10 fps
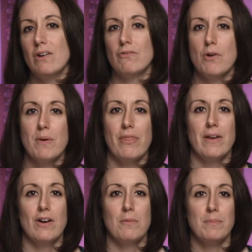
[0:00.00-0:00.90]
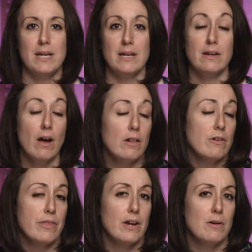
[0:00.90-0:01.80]
aromatherapy,
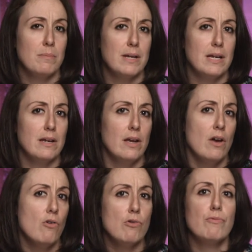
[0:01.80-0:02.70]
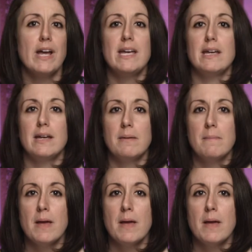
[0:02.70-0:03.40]
color therapy, or Reiki,